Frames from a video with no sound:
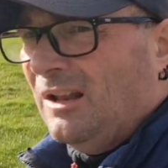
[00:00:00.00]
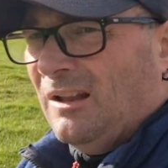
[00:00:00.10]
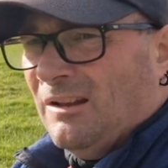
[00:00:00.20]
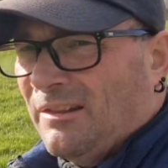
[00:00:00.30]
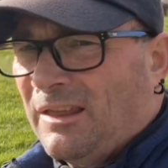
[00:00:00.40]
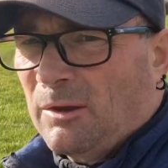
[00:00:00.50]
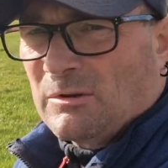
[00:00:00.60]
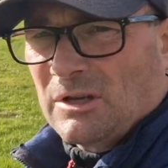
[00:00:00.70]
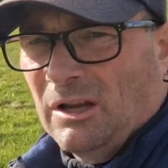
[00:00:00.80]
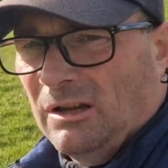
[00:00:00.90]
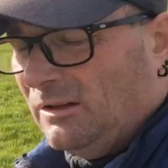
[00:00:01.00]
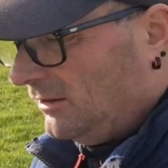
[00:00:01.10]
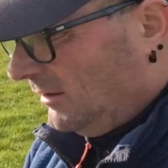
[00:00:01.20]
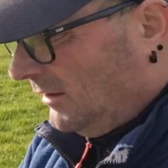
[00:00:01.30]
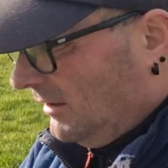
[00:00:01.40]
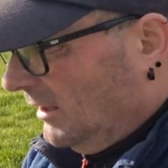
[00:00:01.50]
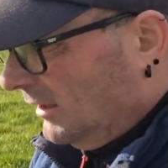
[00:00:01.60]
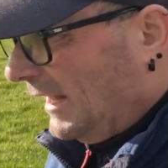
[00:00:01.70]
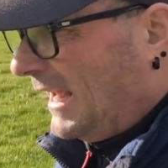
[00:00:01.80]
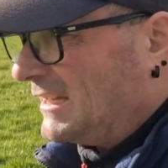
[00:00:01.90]
I think it was a
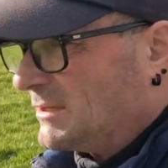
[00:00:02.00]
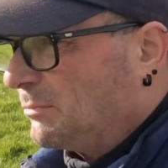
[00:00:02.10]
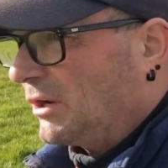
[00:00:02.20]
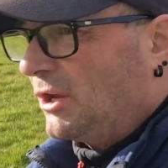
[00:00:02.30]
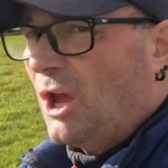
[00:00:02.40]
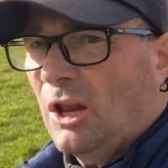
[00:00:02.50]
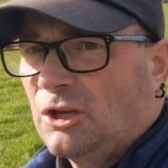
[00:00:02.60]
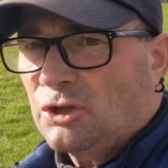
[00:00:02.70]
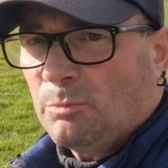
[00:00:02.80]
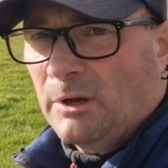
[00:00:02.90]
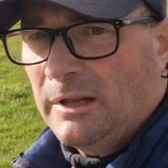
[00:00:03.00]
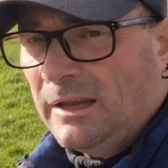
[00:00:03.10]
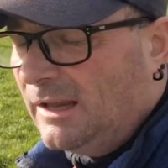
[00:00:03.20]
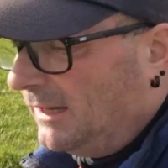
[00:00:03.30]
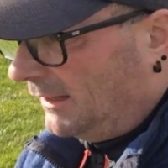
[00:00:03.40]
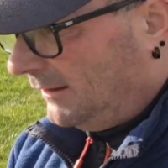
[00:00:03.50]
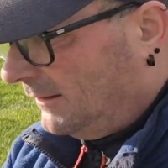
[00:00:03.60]
late spring, early summer day,